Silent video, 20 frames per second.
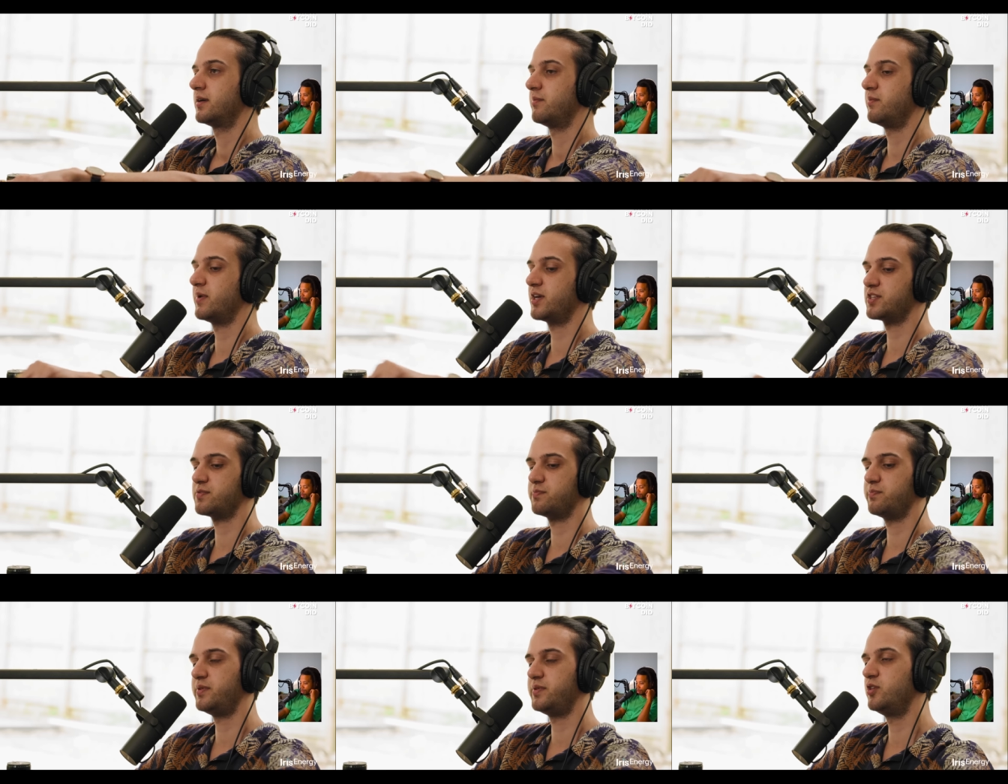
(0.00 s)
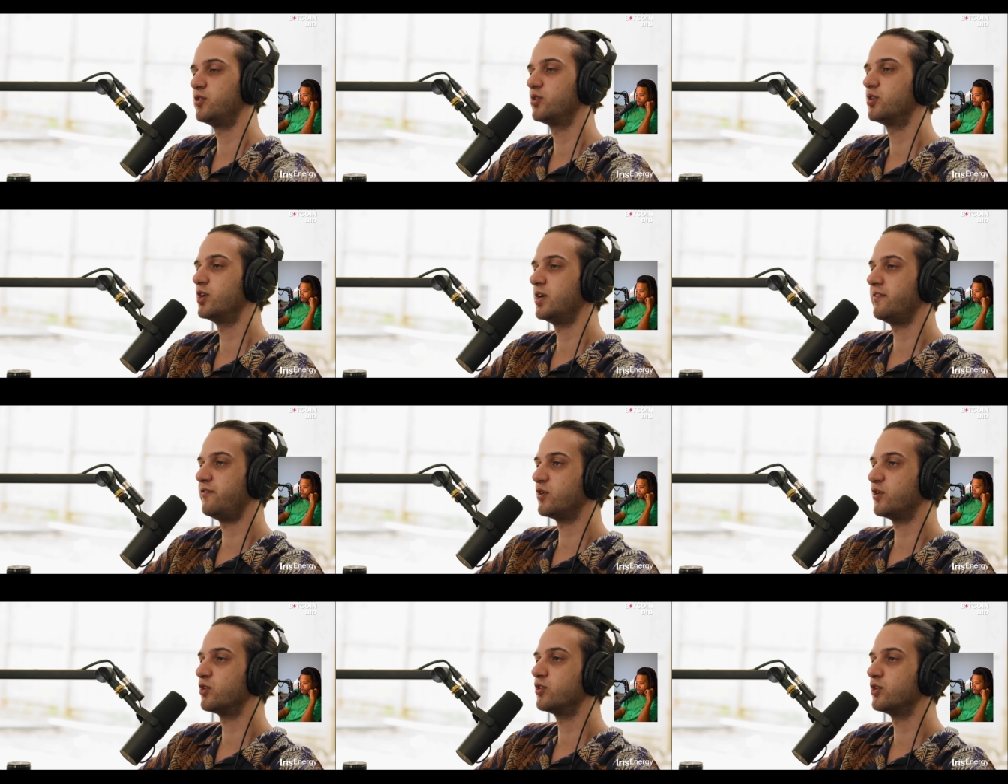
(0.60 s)
because
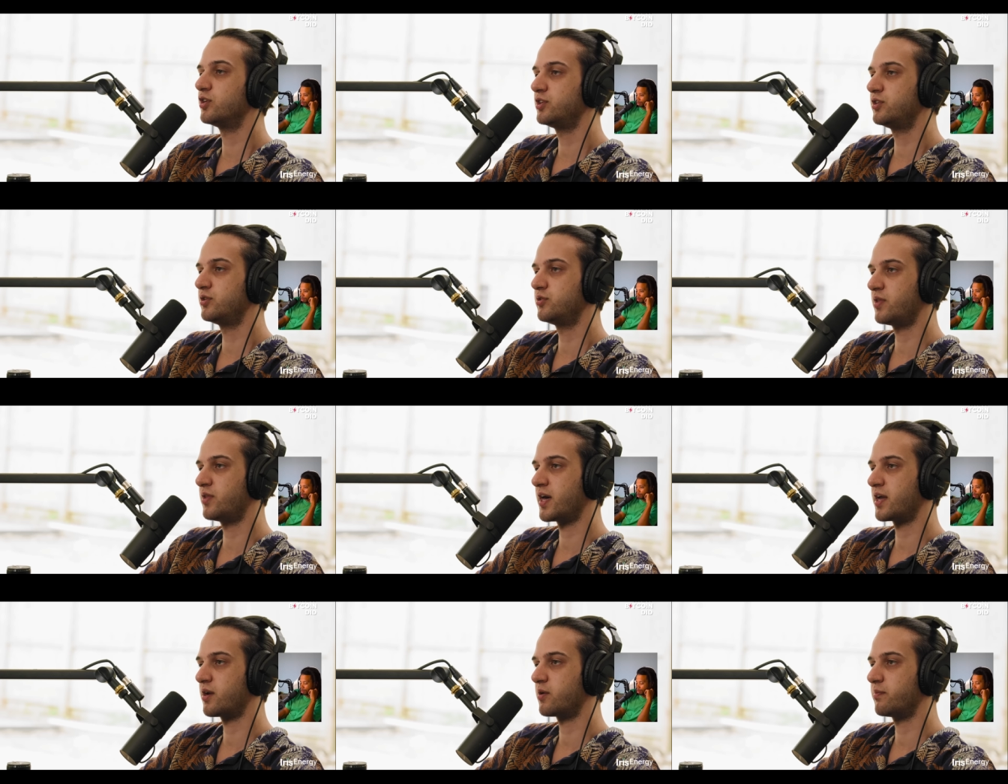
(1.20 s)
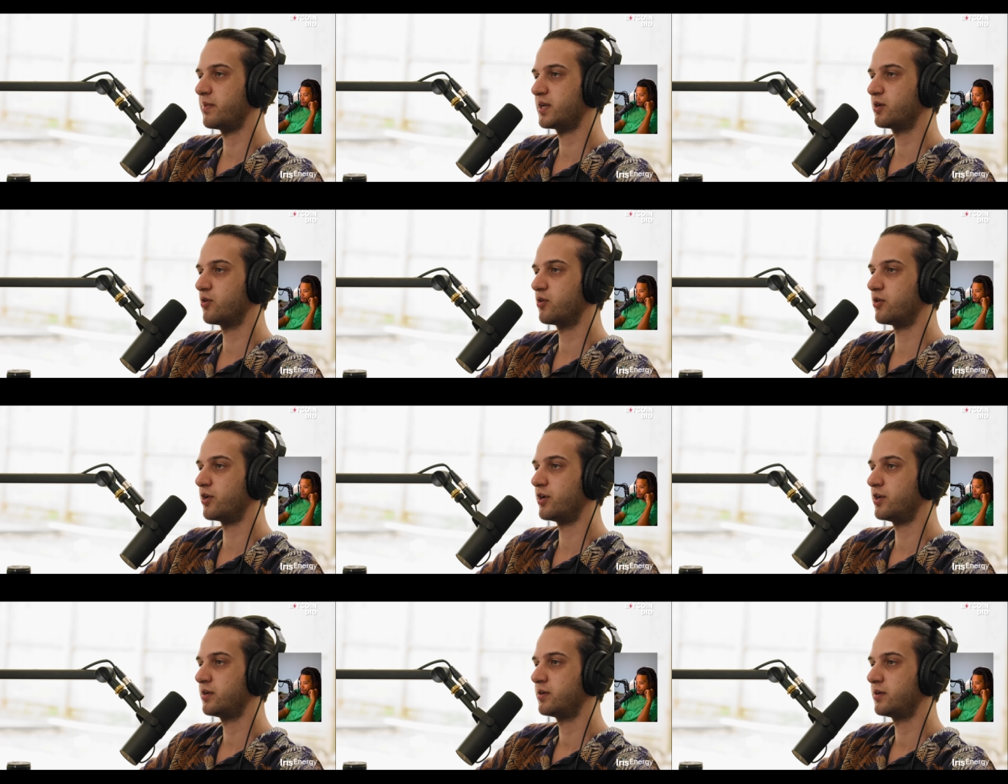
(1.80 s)
if you could do that on
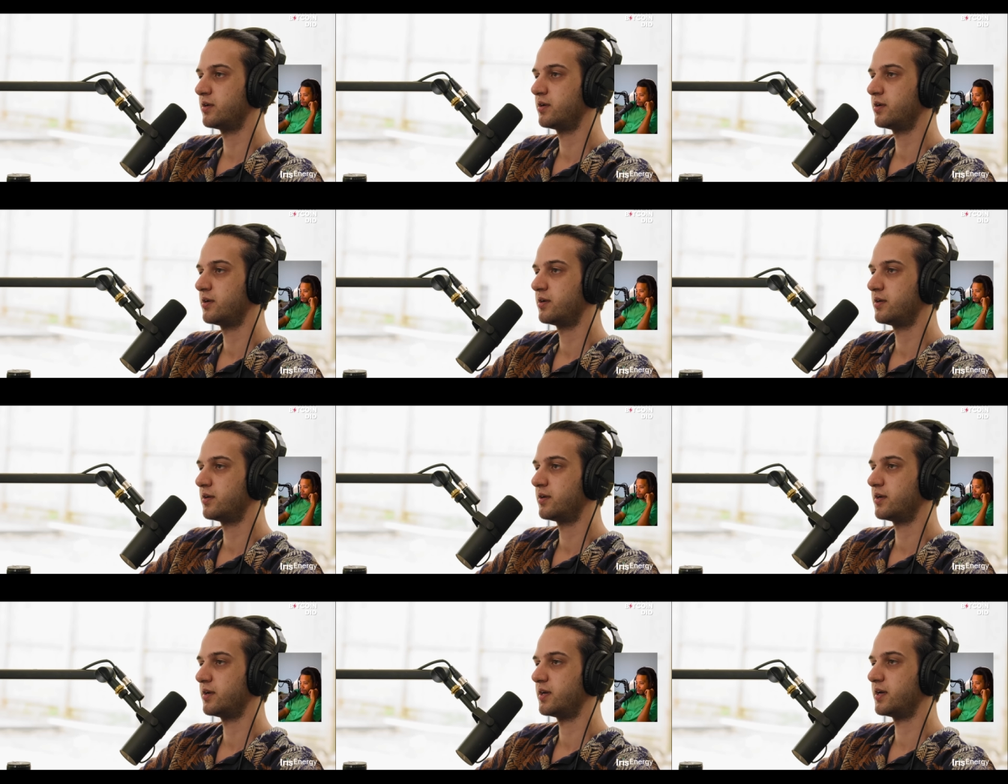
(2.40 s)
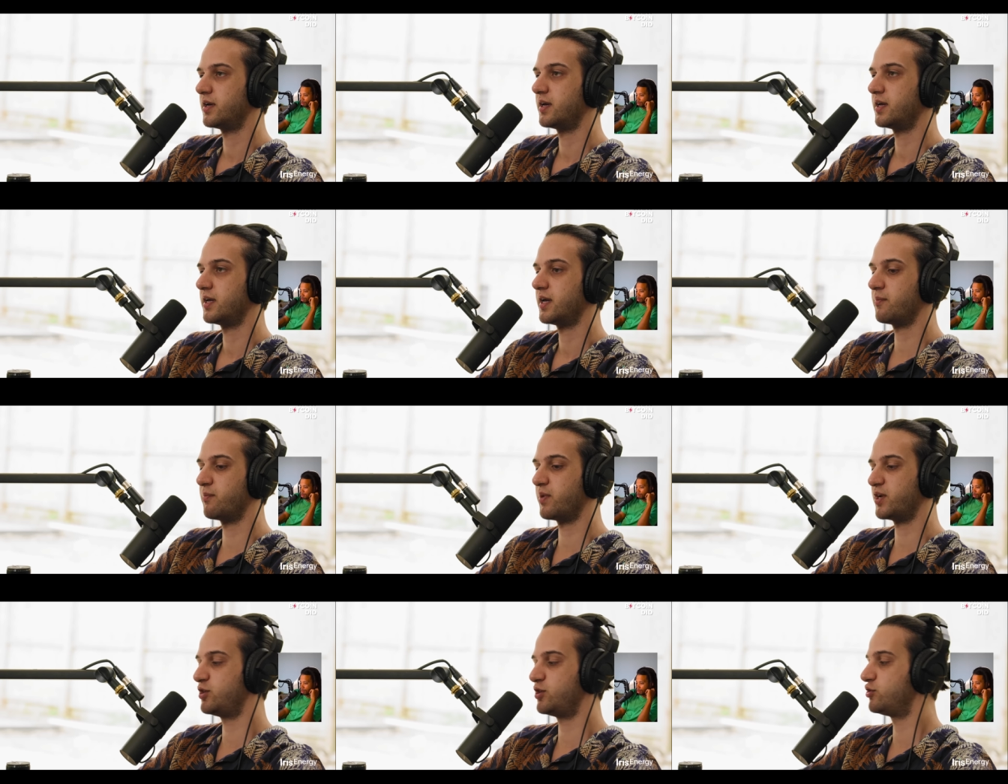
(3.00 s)
Bitcoin,
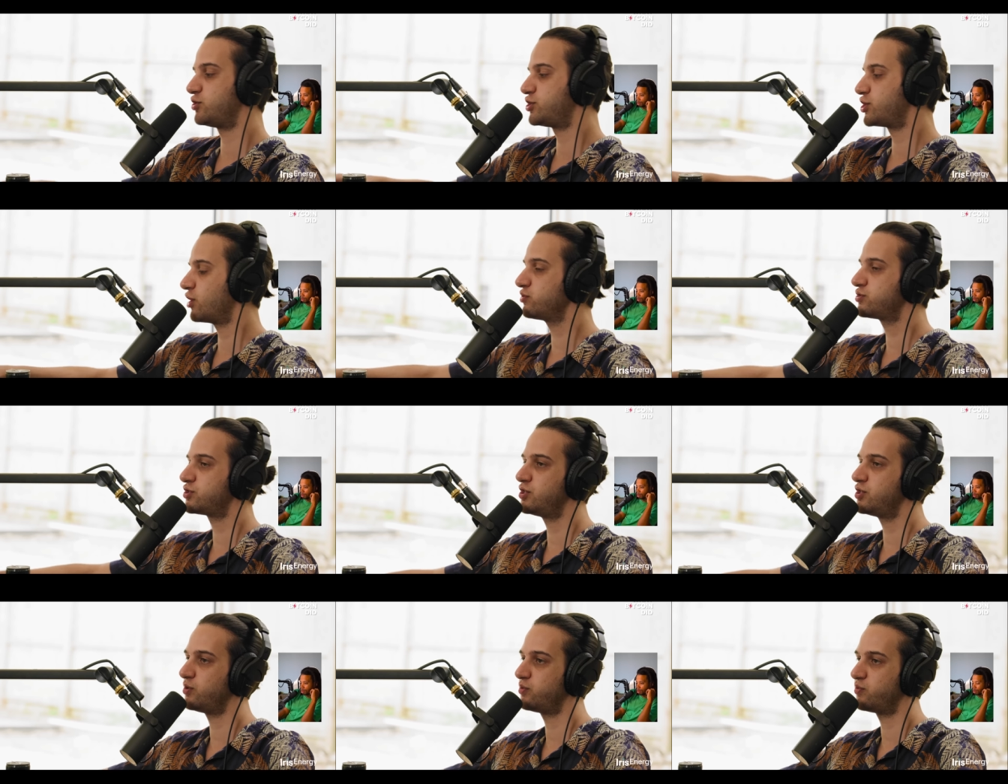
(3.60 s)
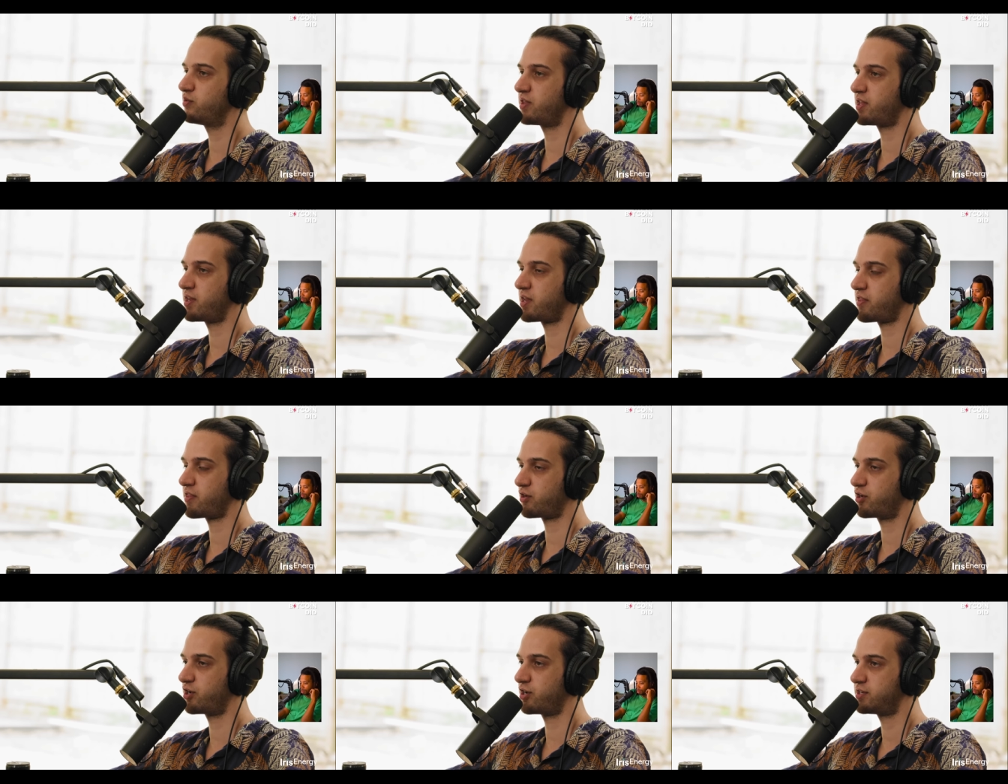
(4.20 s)
but you chose to do it with
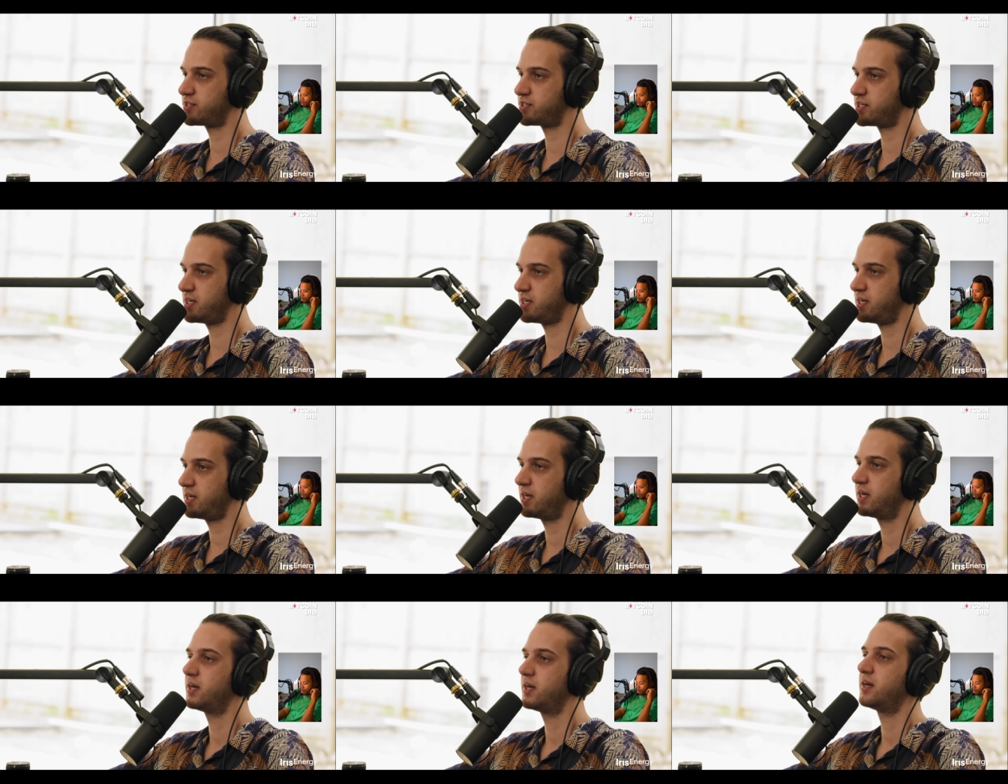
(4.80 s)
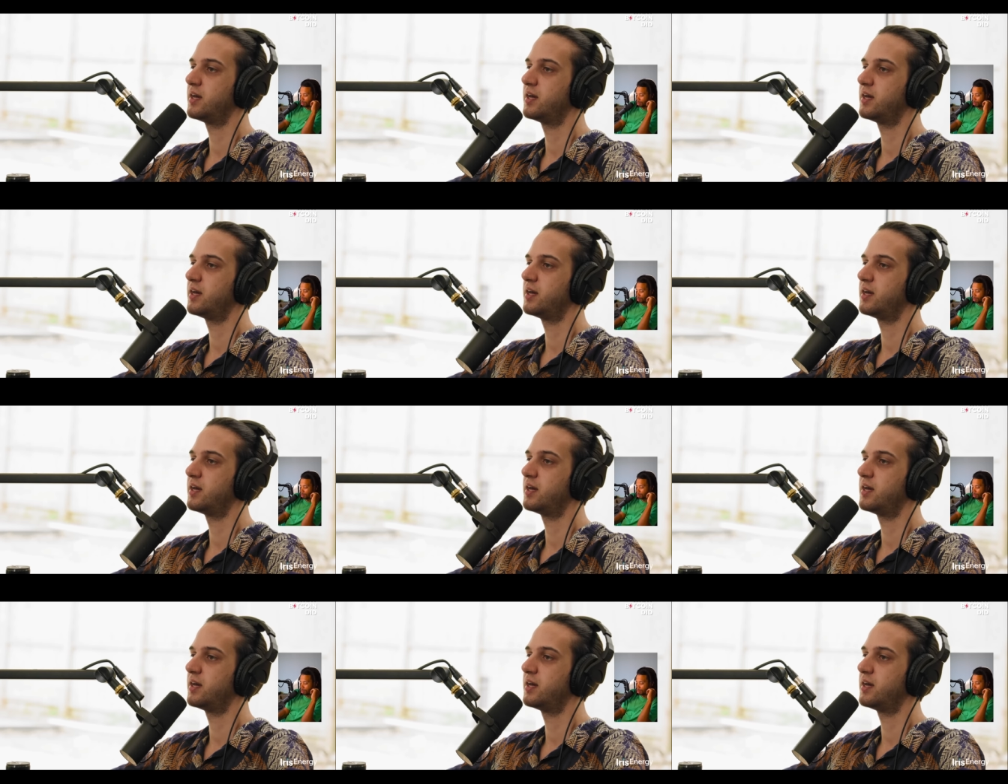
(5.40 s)
another currency,